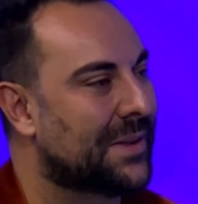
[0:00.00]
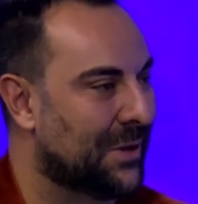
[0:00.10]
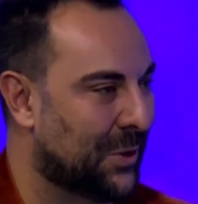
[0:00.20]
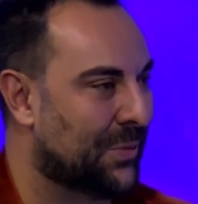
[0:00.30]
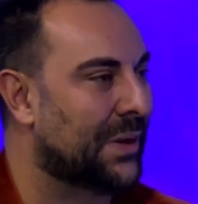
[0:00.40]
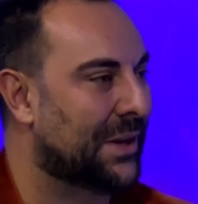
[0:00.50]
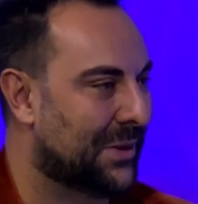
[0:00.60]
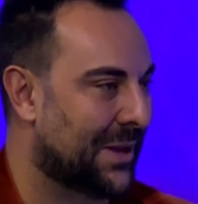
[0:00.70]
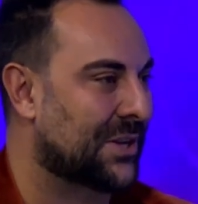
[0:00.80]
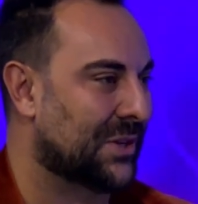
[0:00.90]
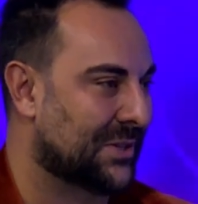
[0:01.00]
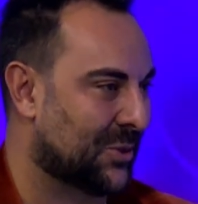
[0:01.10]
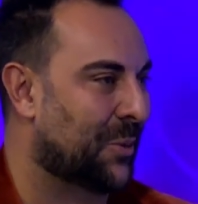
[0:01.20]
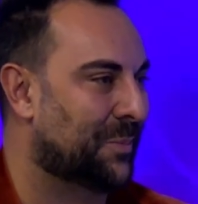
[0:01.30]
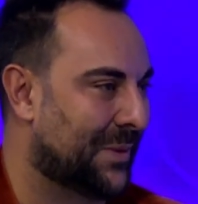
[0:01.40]
then you really need to actually
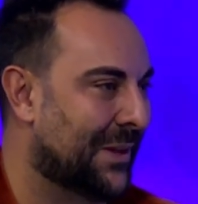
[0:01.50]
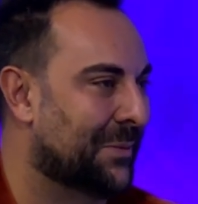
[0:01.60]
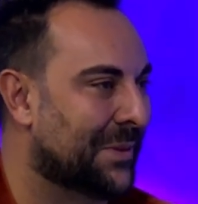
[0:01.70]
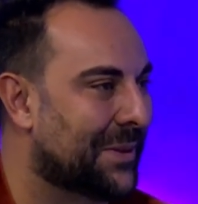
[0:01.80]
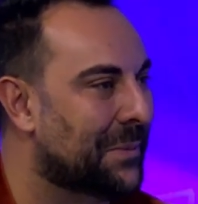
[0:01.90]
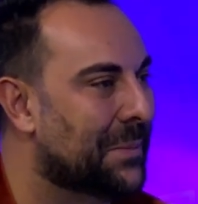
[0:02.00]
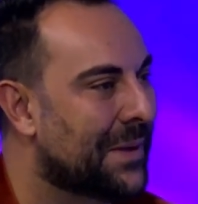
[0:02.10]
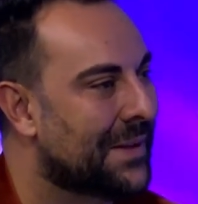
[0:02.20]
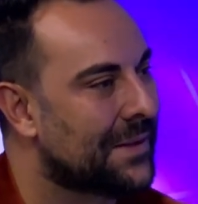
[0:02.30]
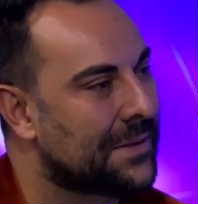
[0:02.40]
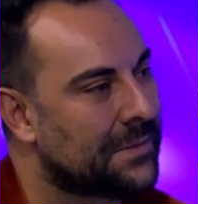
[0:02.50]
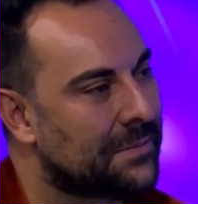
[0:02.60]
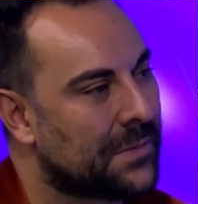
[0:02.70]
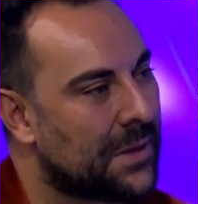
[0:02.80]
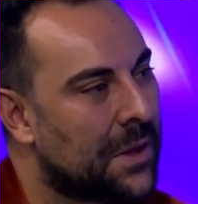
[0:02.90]
stop dealing with them. How quickly do you
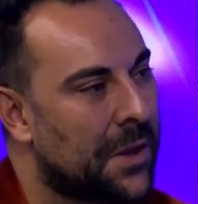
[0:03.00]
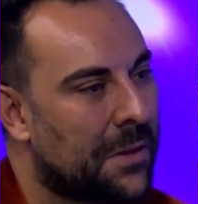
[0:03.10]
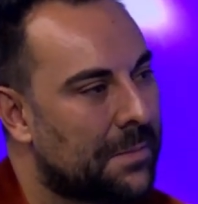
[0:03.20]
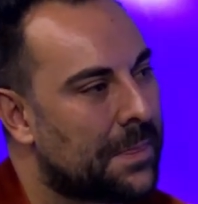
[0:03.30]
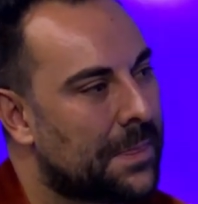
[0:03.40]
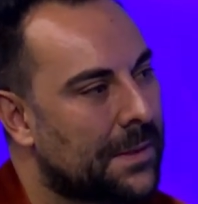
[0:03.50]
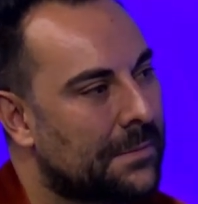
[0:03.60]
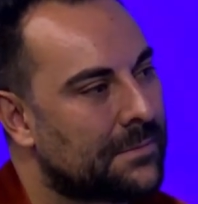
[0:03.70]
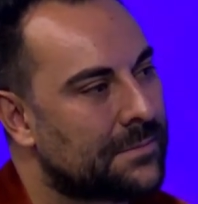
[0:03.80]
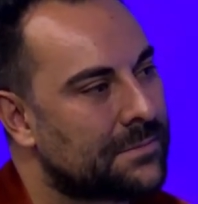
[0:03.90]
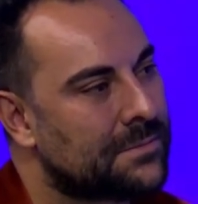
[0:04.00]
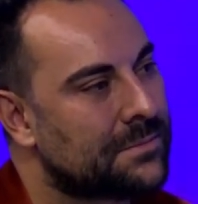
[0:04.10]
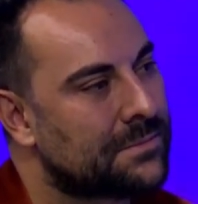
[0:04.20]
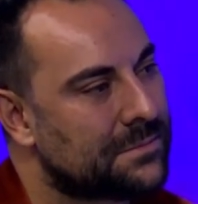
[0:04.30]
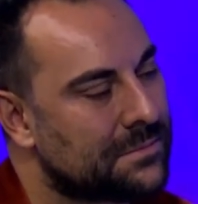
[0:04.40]
do it? Janine Ellis, who's
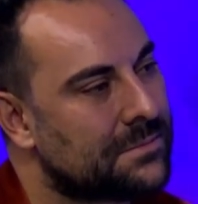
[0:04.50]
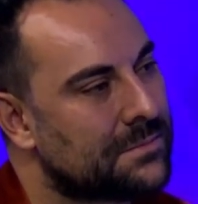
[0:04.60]
of course,